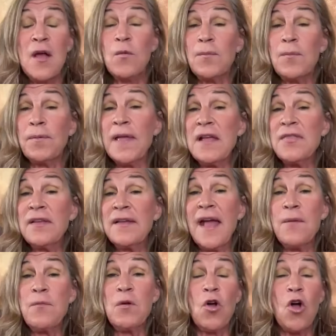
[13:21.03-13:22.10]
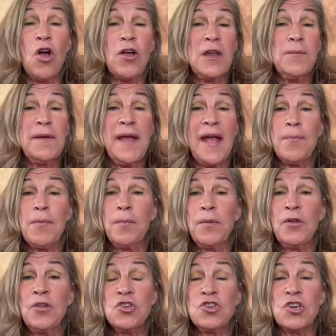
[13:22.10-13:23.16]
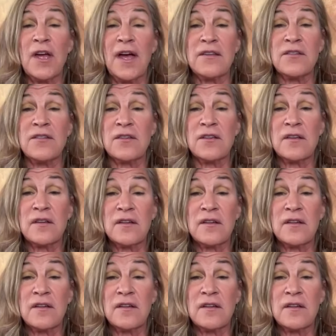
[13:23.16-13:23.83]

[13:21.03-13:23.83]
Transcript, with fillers: we played the game, we were all going to be happy. Bullshit.